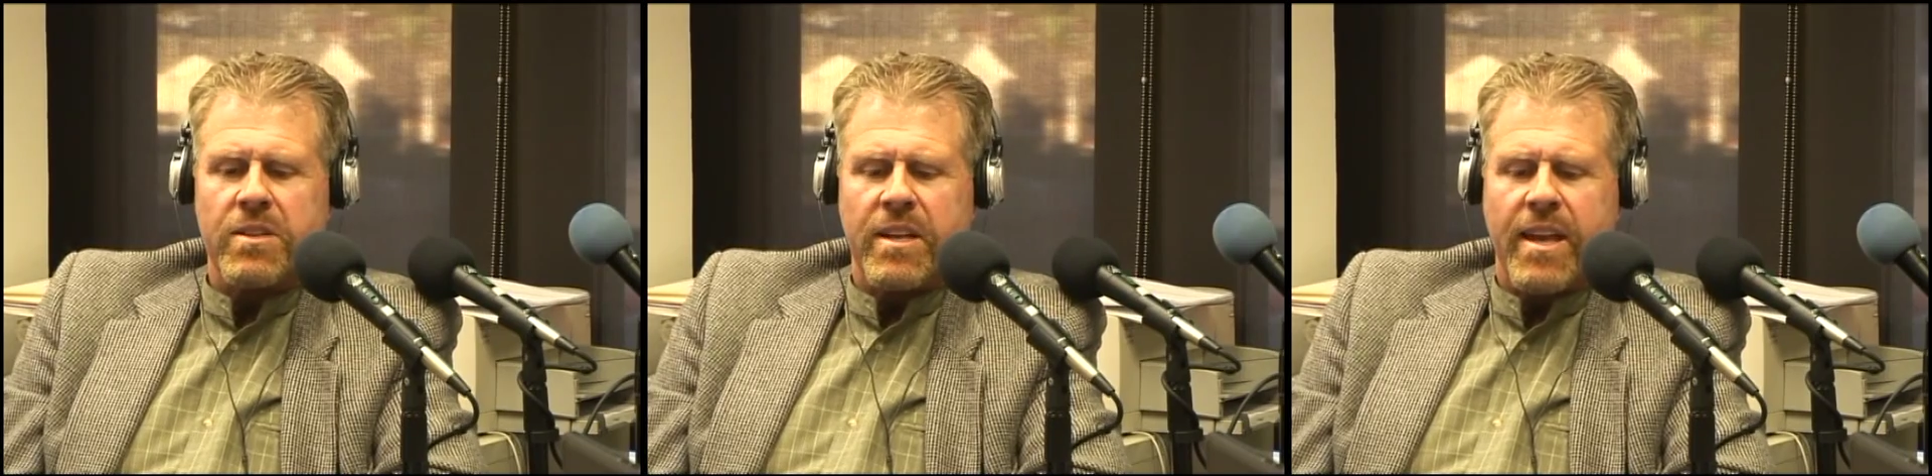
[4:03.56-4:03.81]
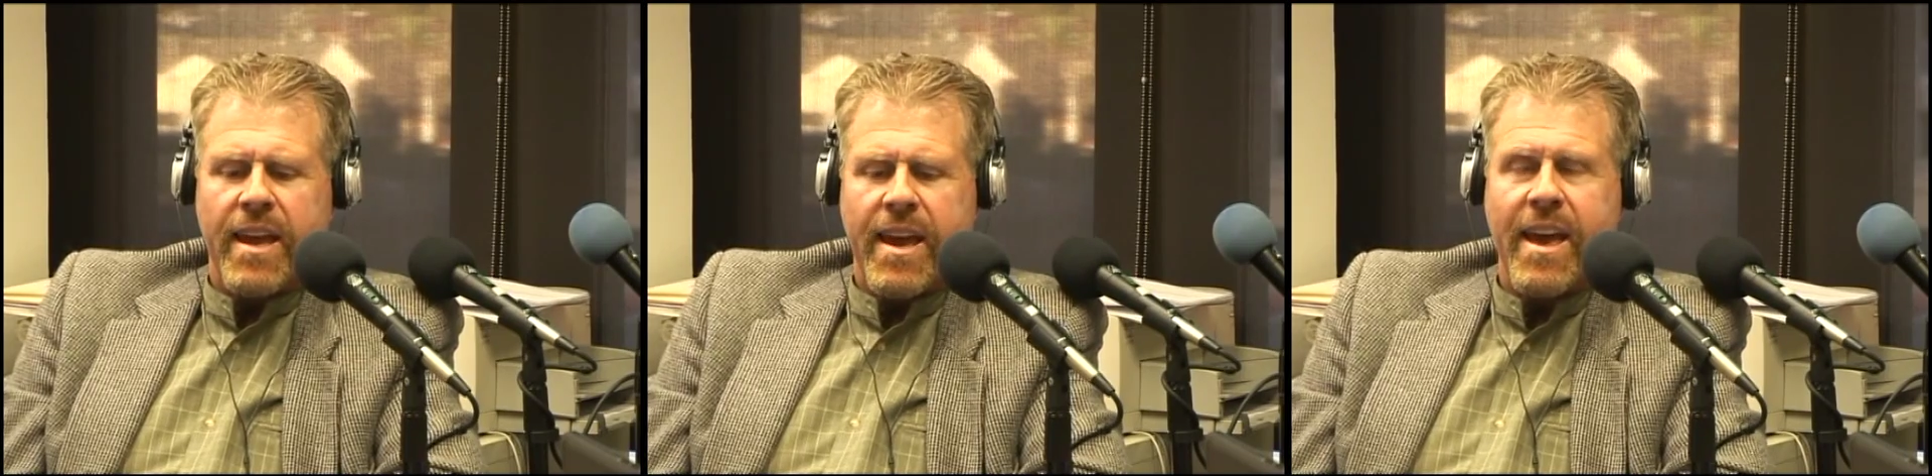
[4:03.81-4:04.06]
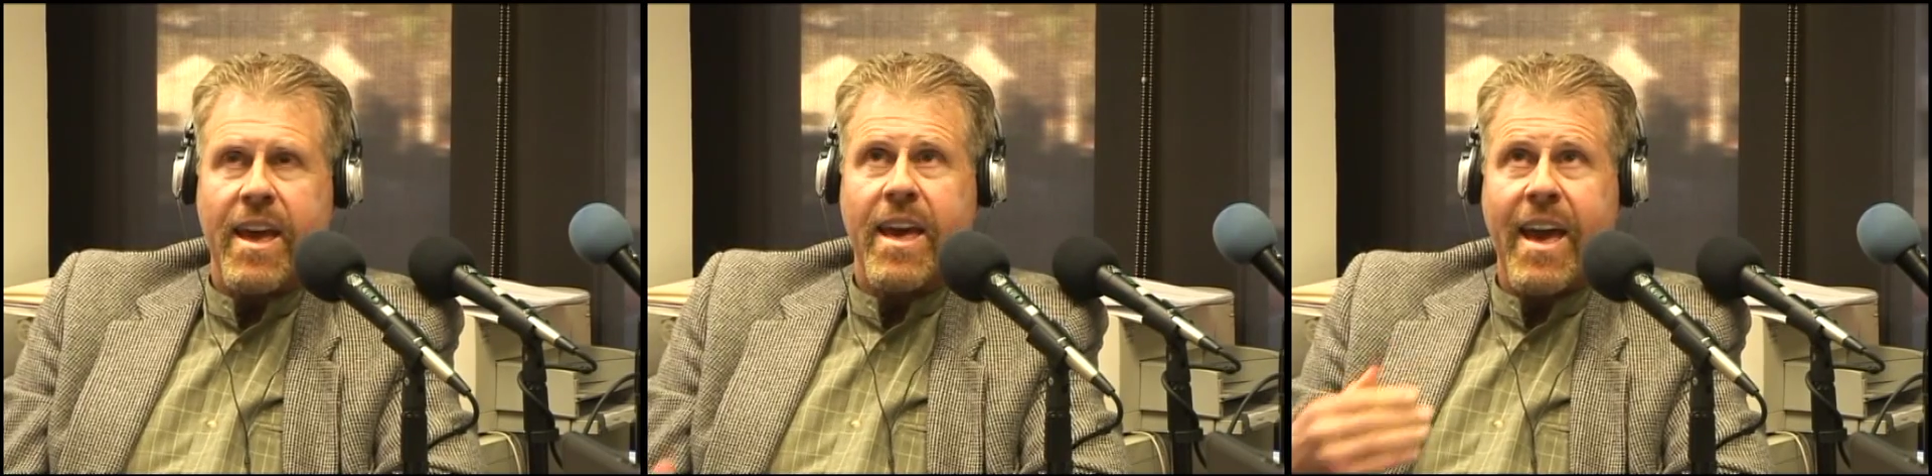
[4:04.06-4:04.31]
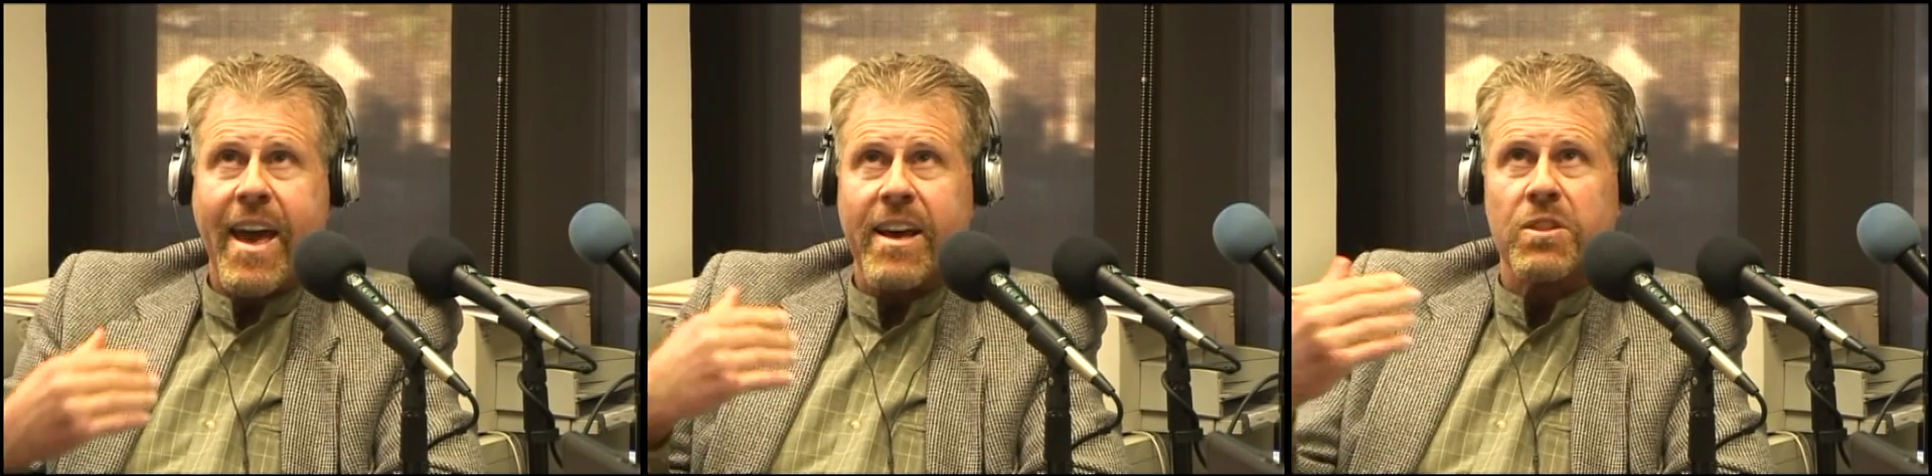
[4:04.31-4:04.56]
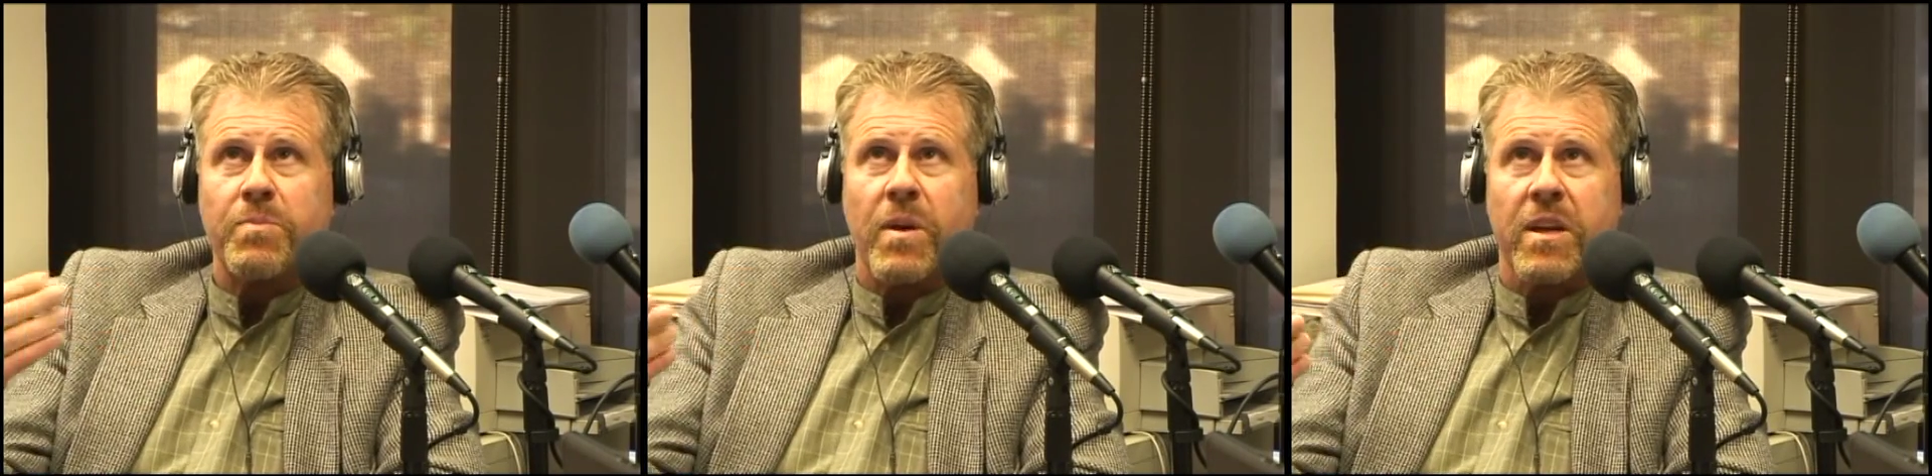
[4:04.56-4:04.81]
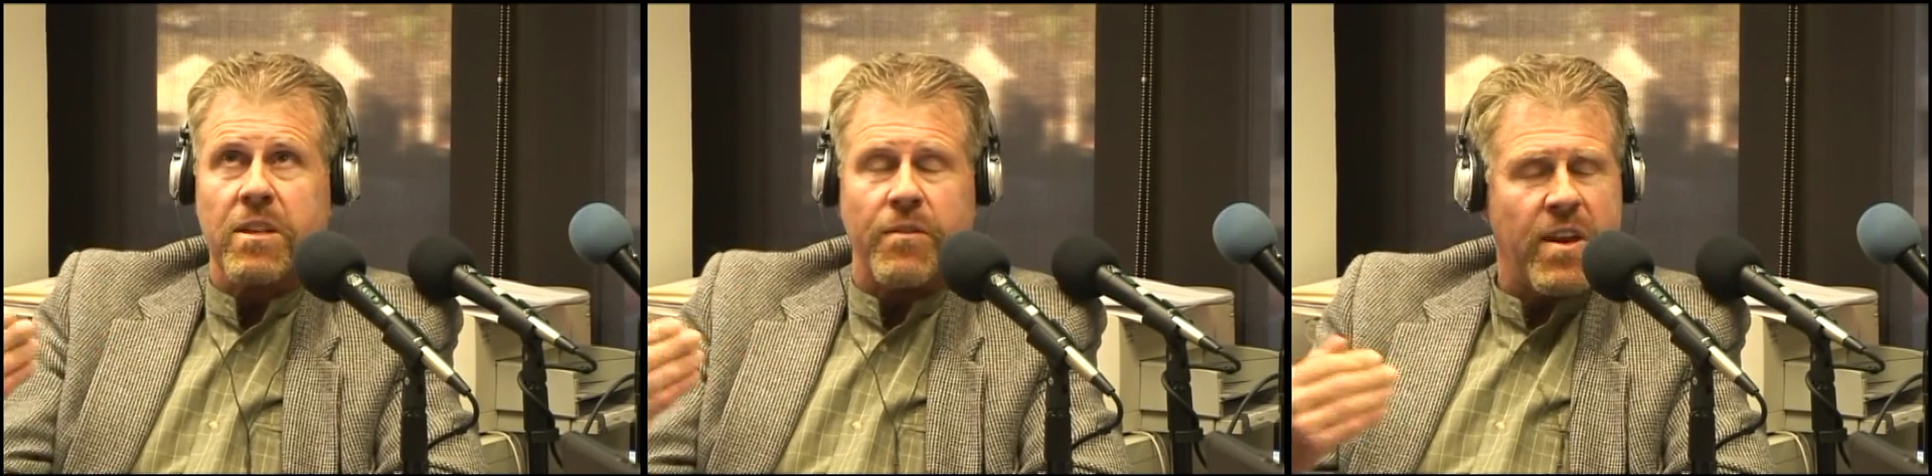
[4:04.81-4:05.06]
is an
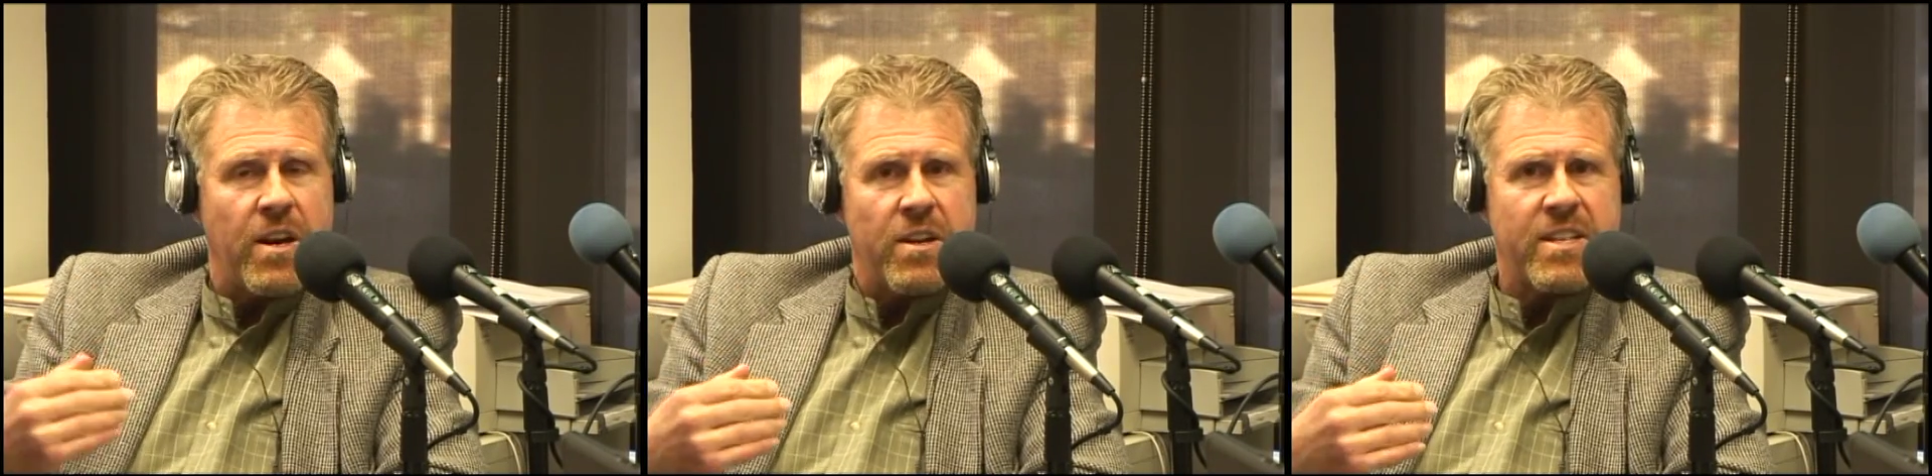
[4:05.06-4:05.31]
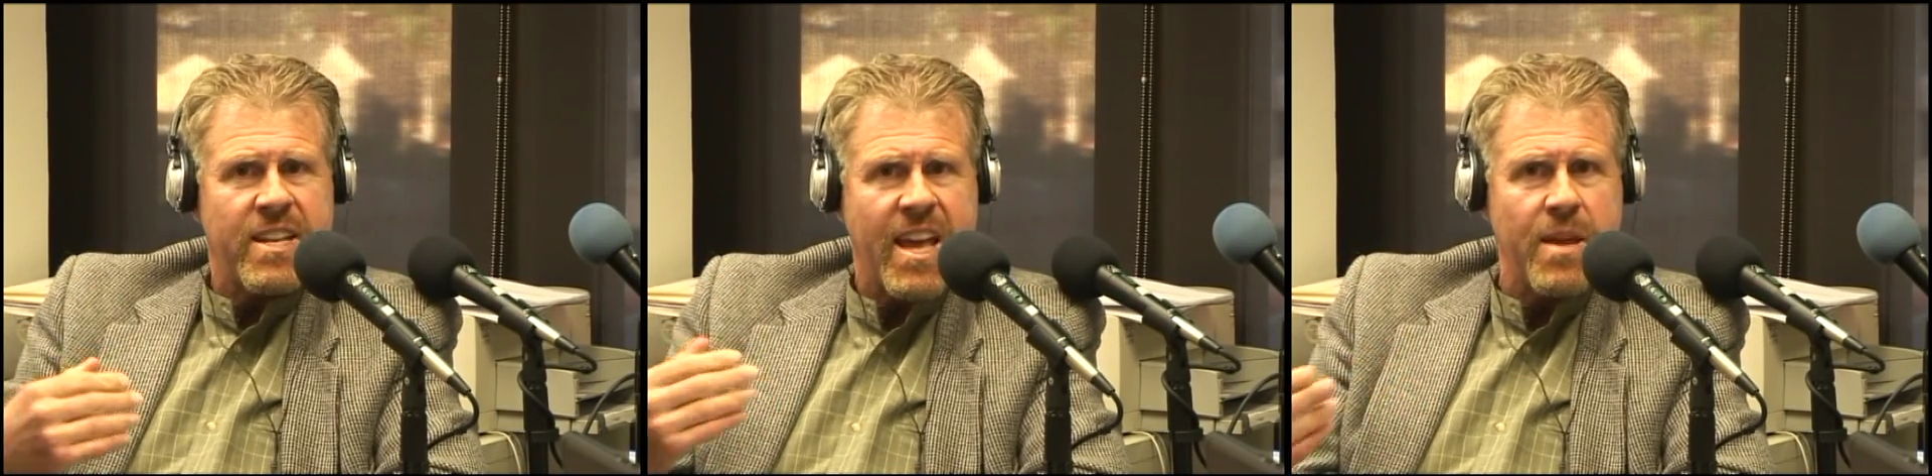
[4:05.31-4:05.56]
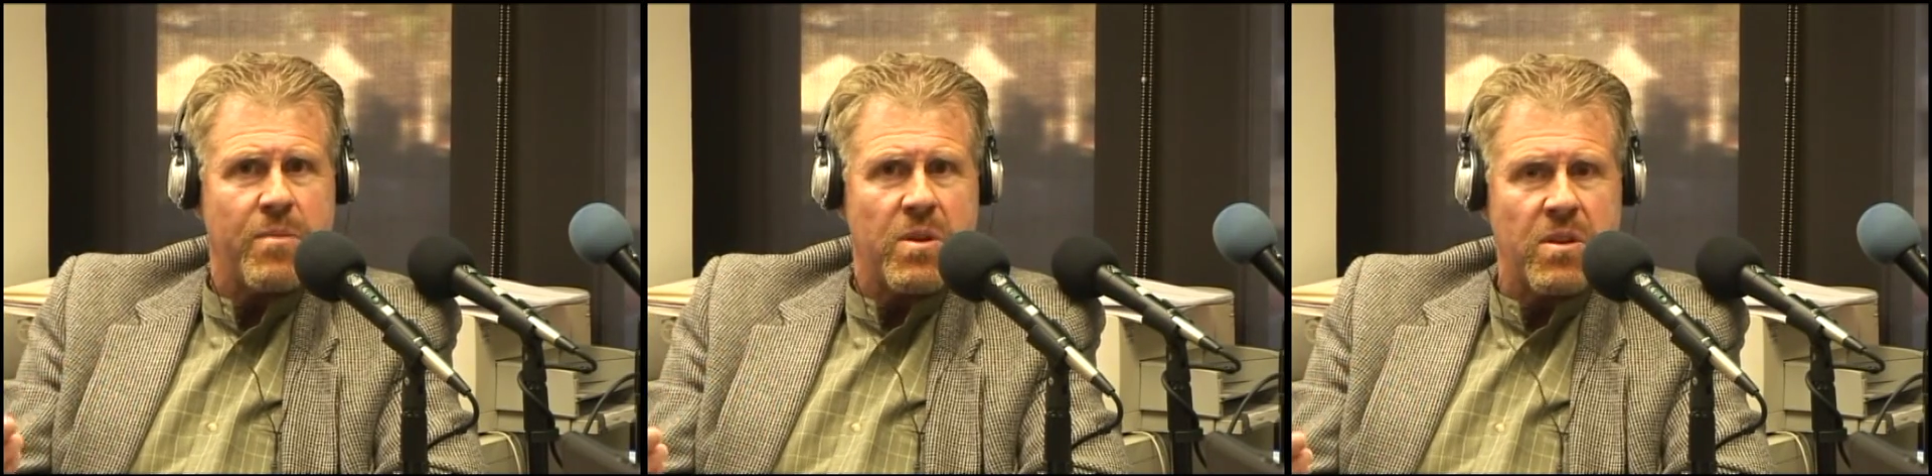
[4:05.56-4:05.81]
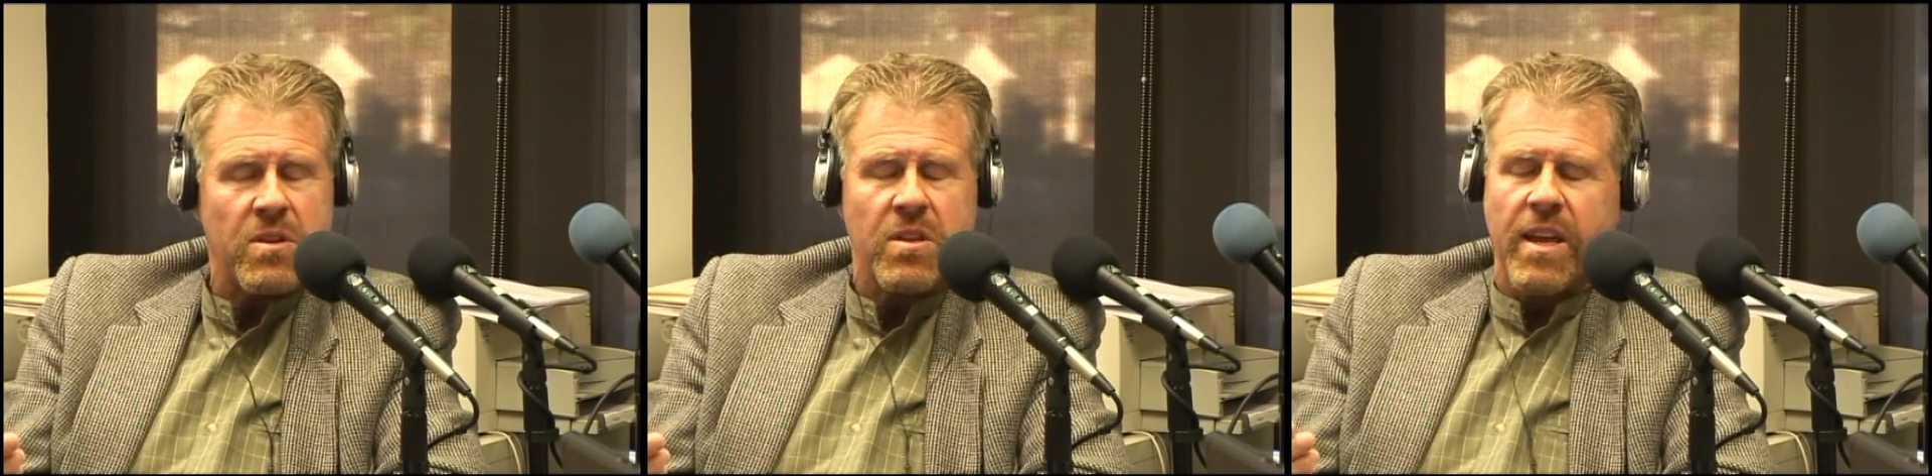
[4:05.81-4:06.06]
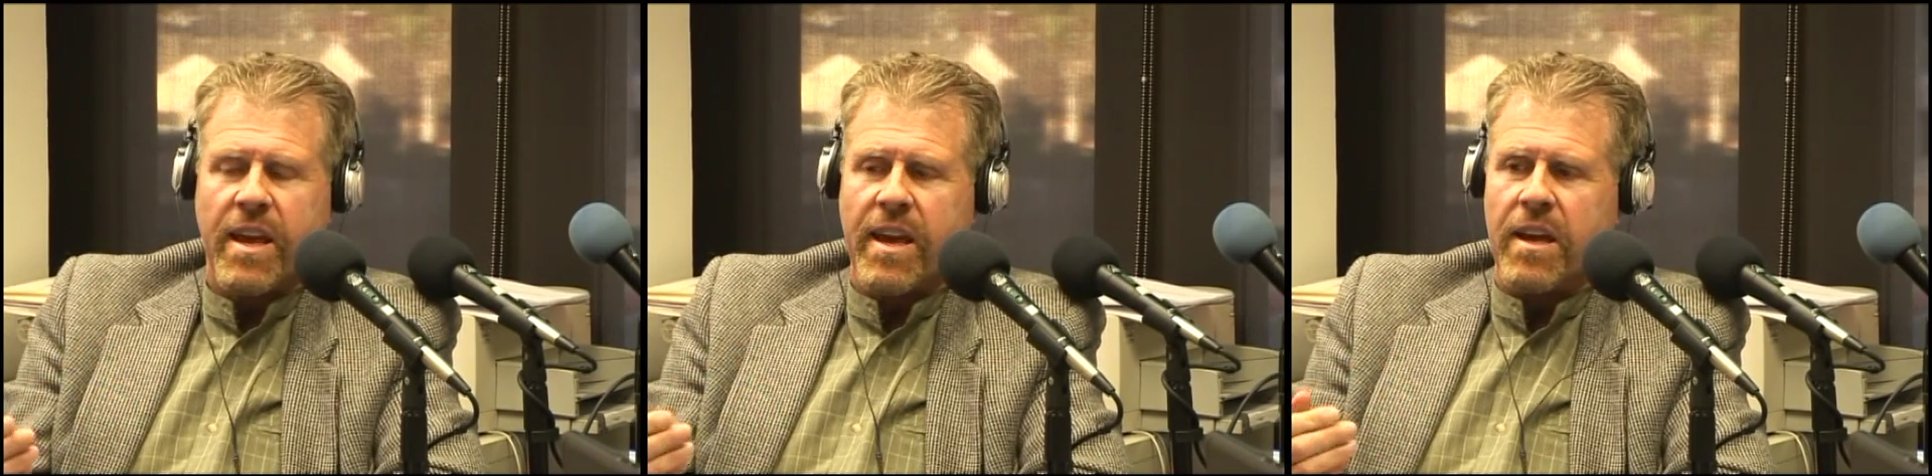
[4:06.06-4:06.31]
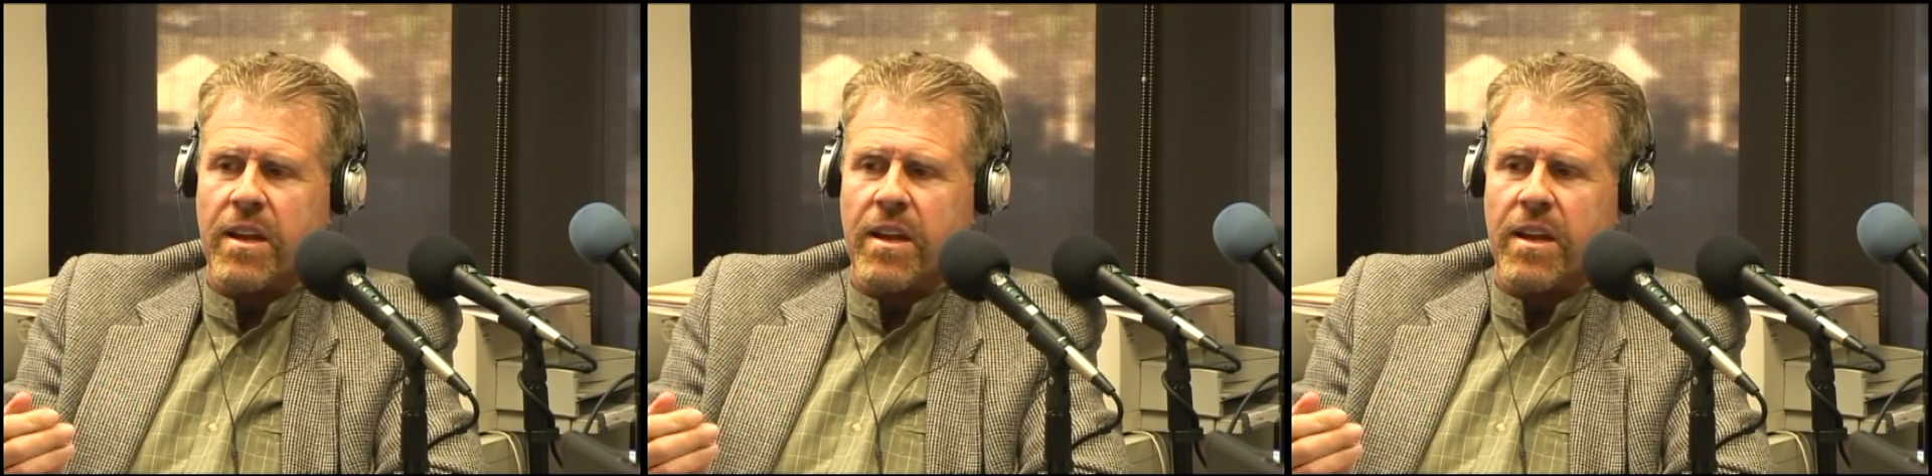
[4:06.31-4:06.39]
aspect of entertainment